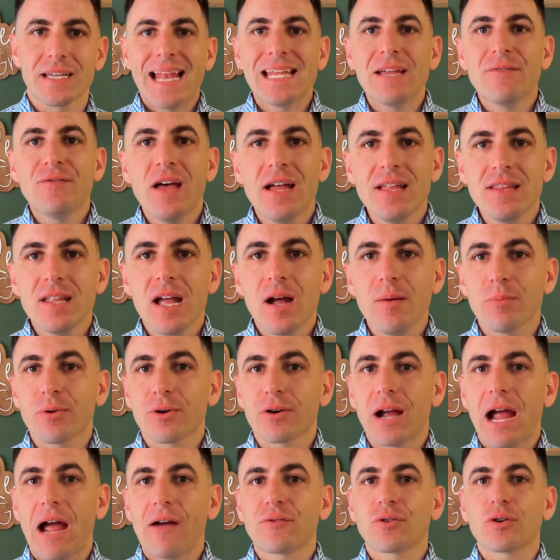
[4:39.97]
And if that
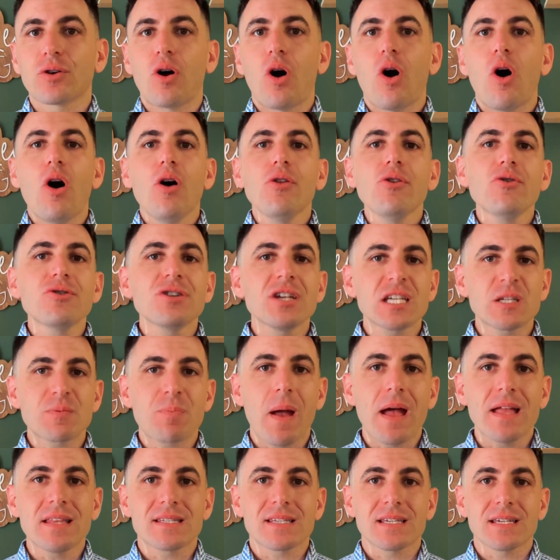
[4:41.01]
number, after all those
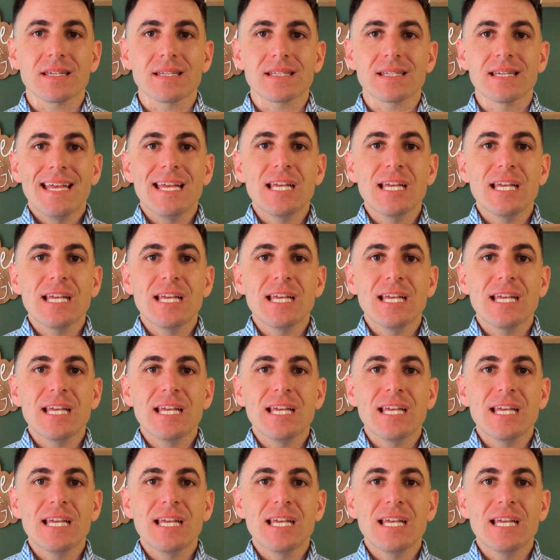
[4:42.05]
expenses,